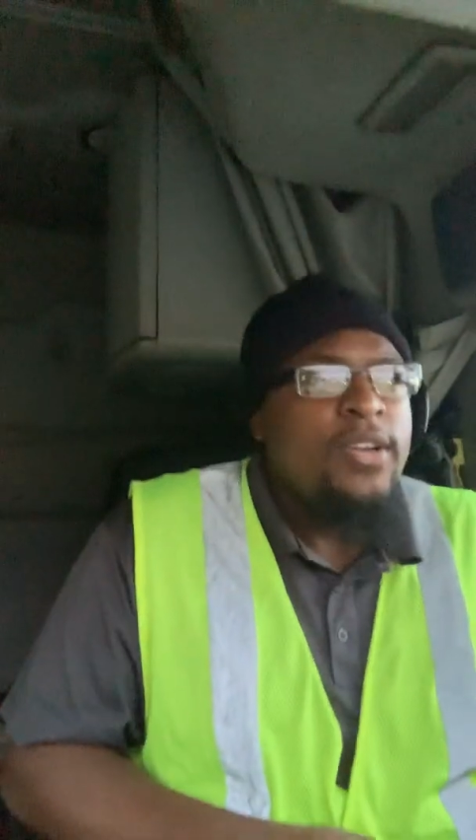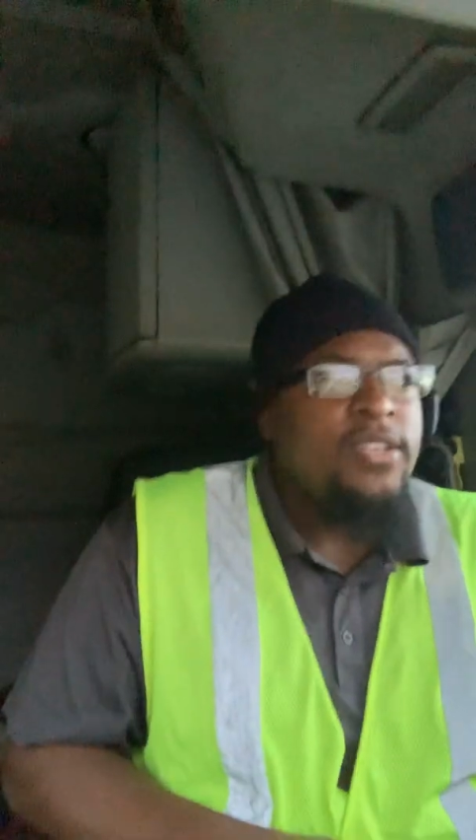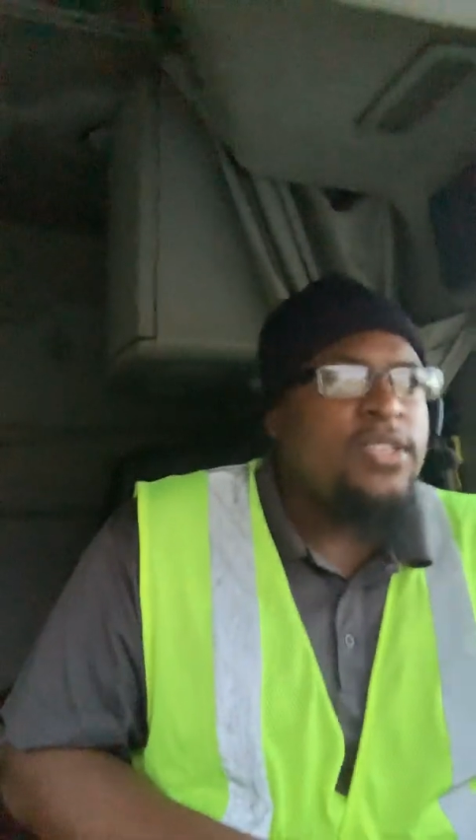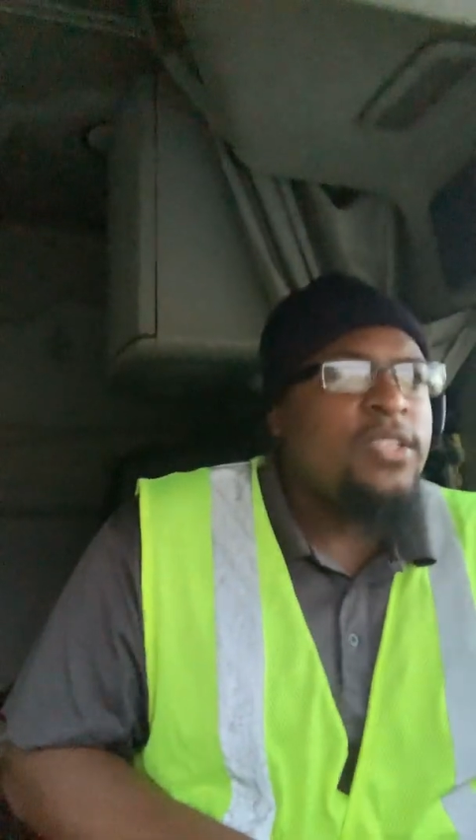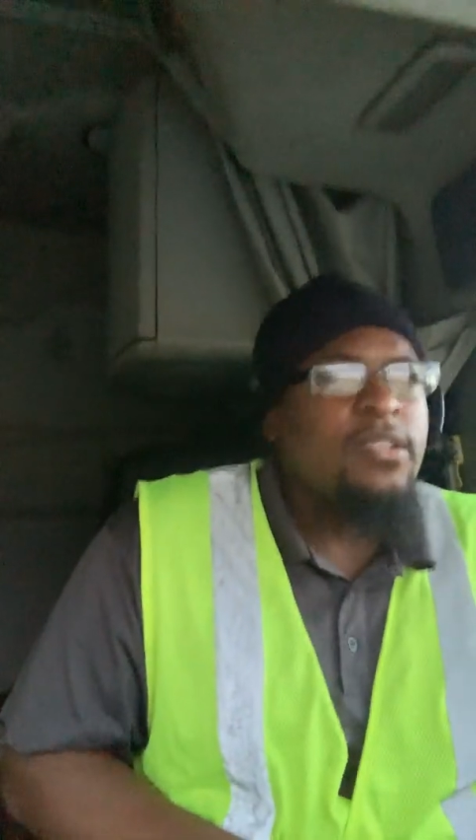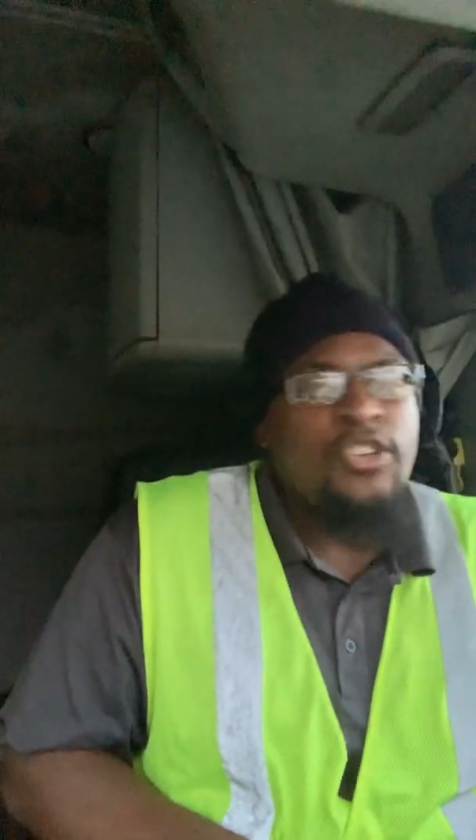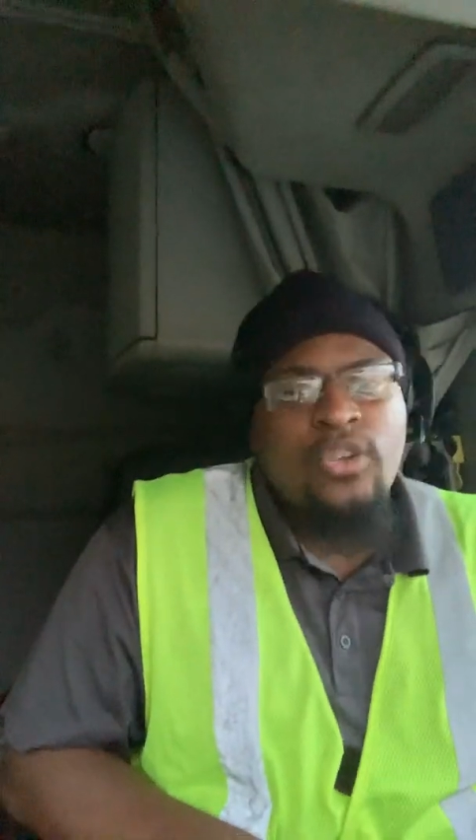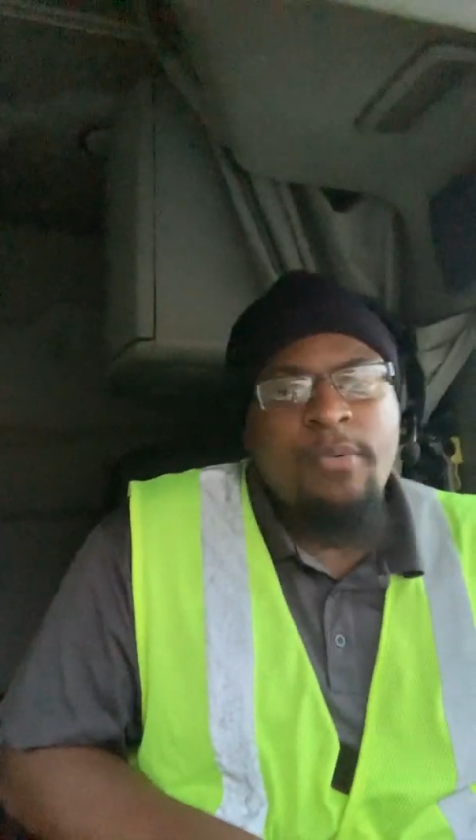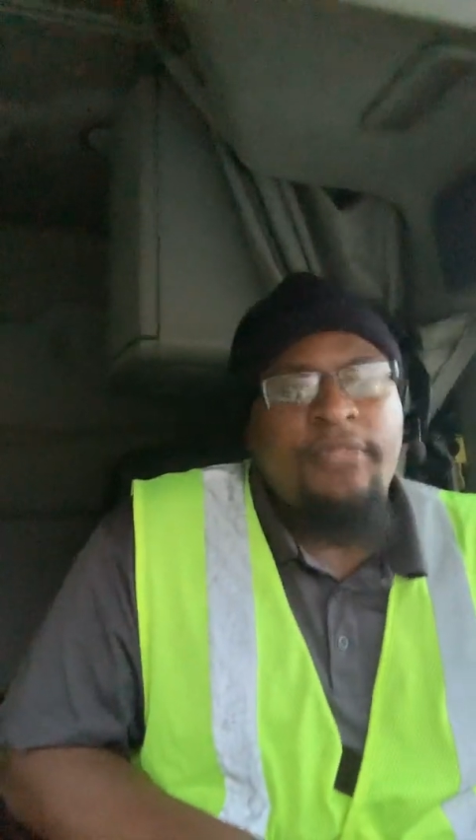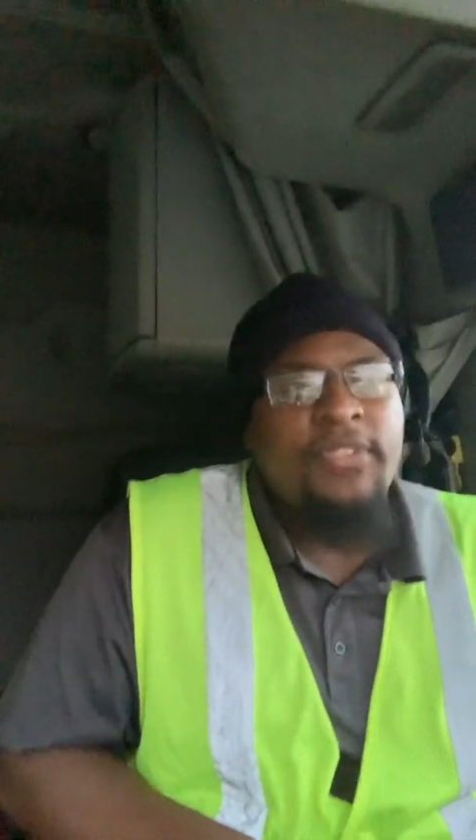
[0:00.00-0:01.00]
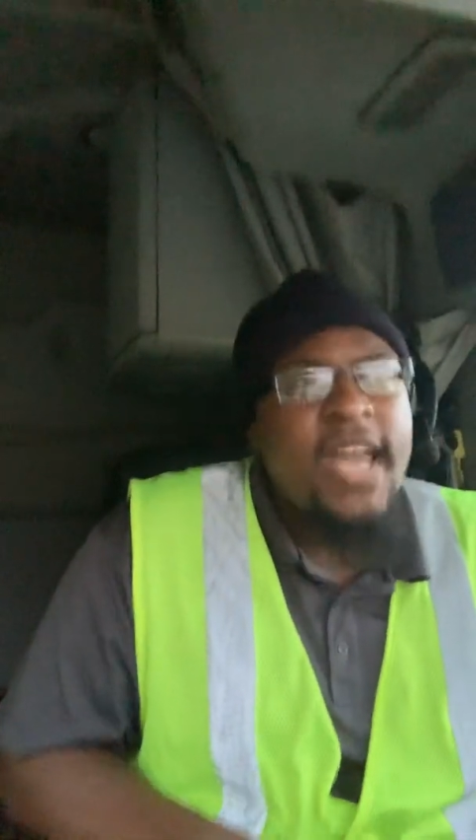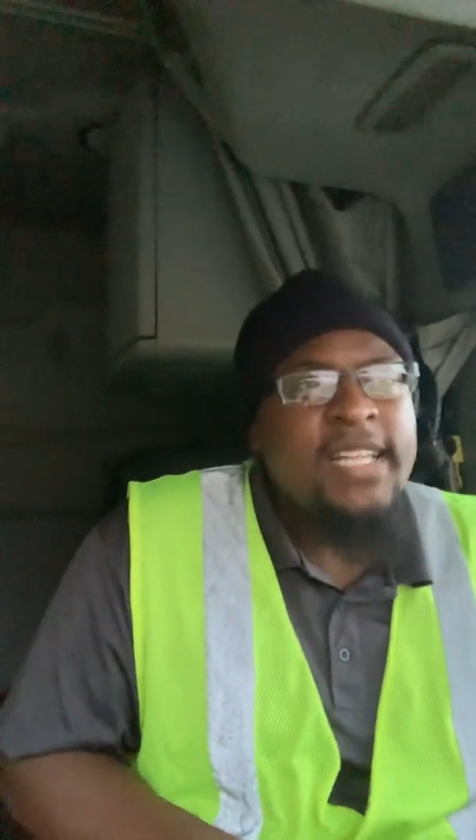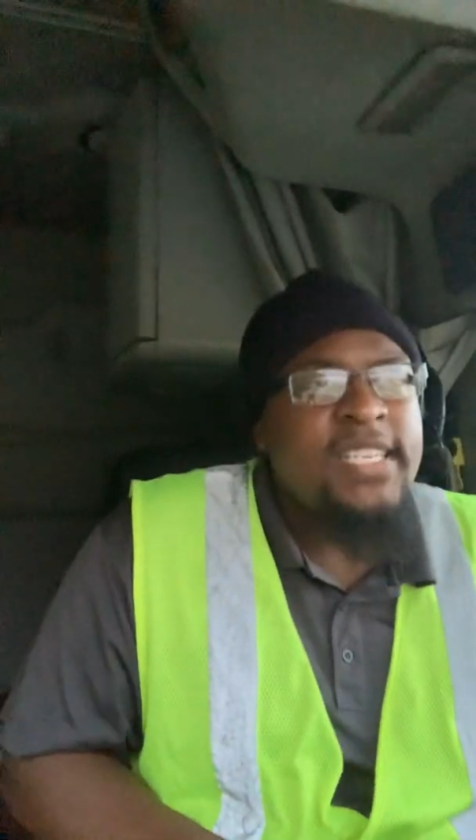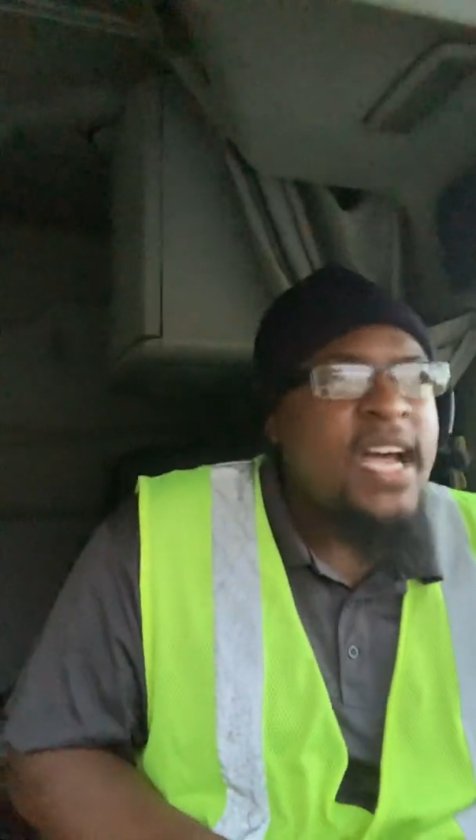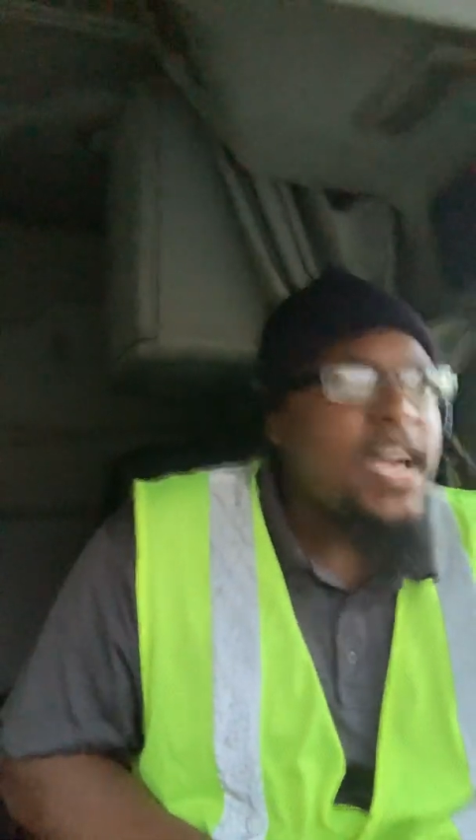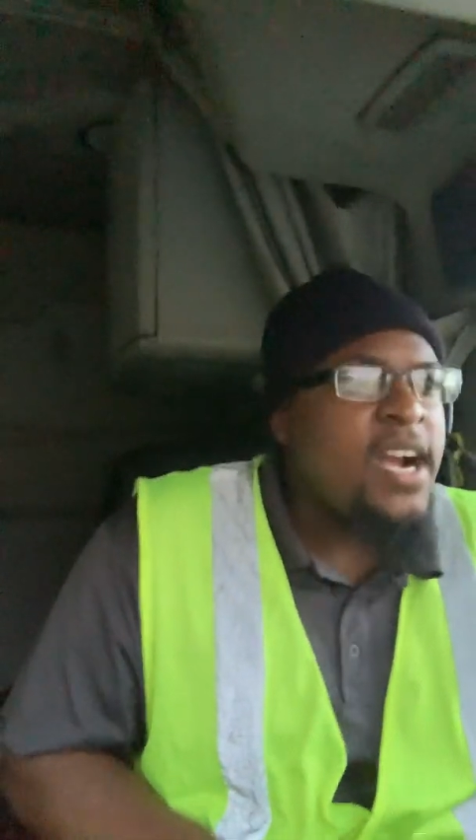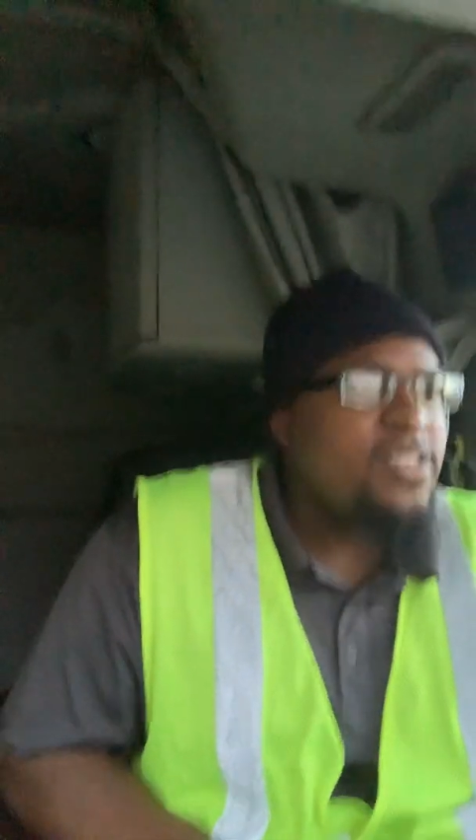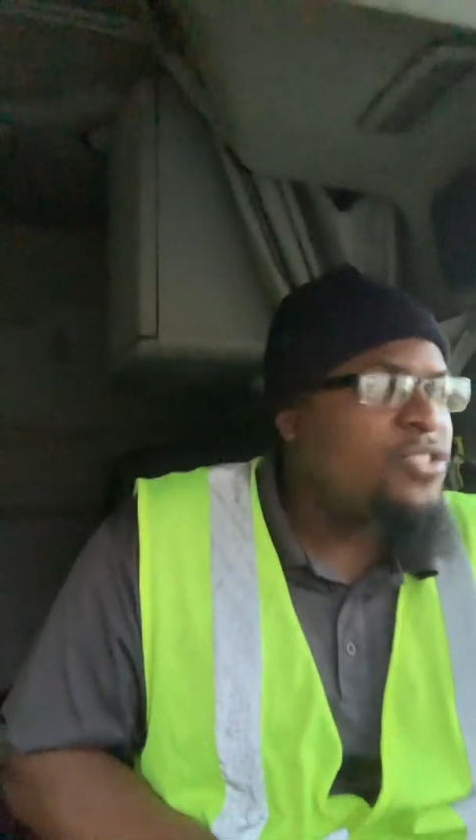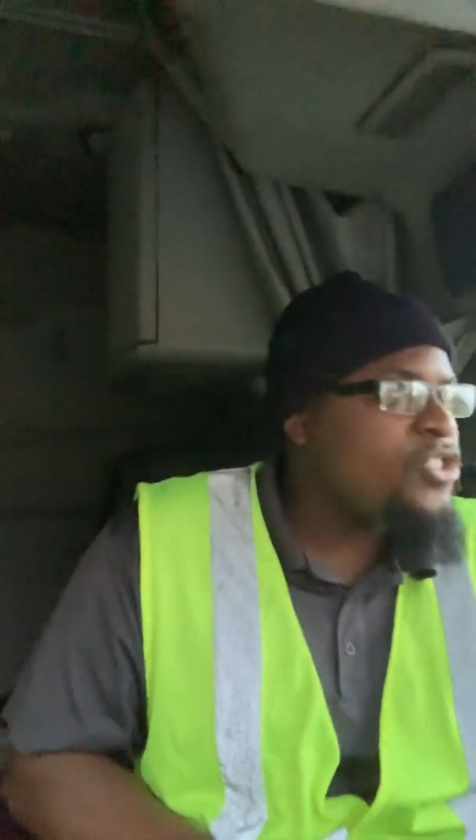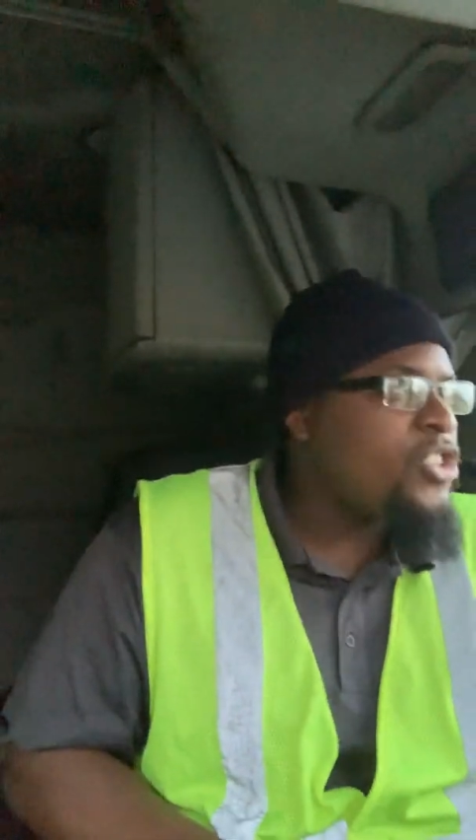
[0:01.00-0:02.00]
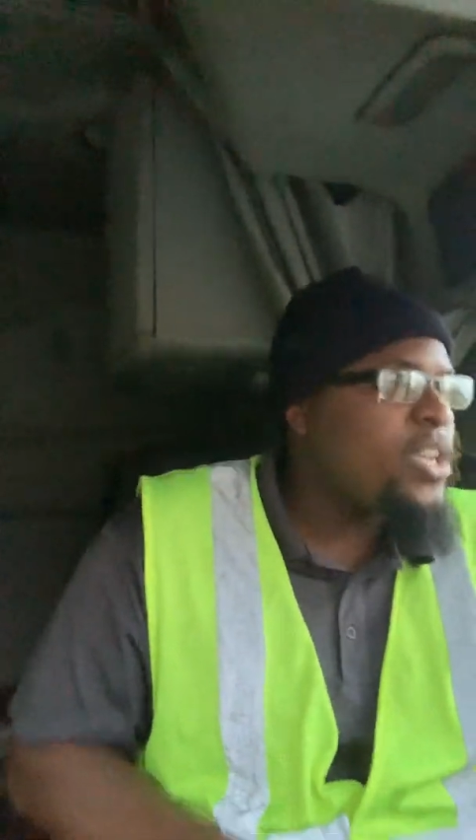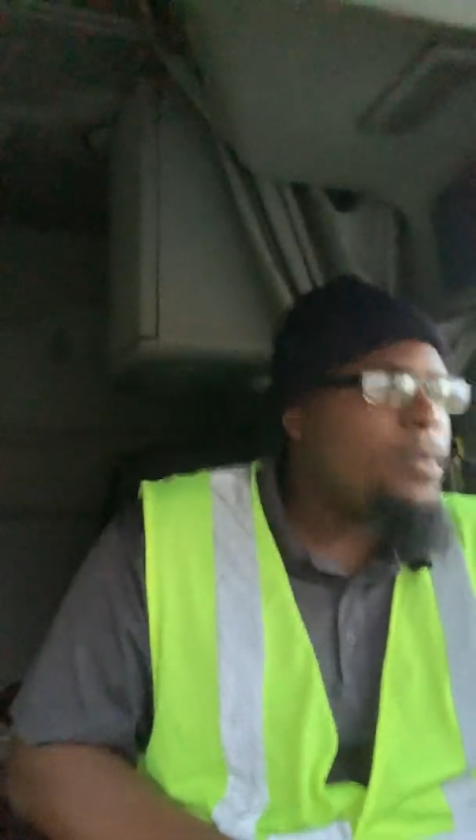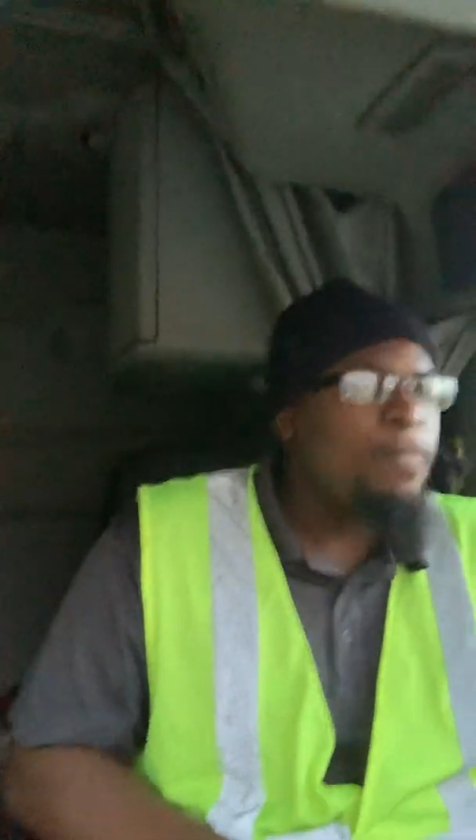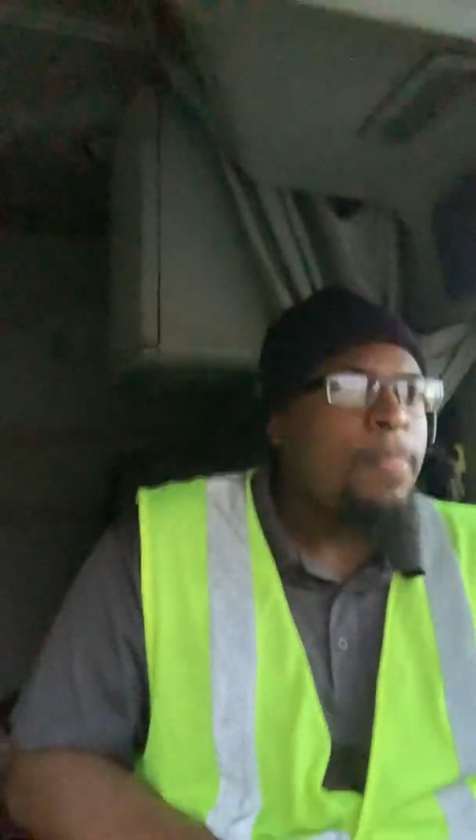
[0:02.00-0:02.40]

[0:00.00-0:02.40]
sitting on the street with flat tires and shit.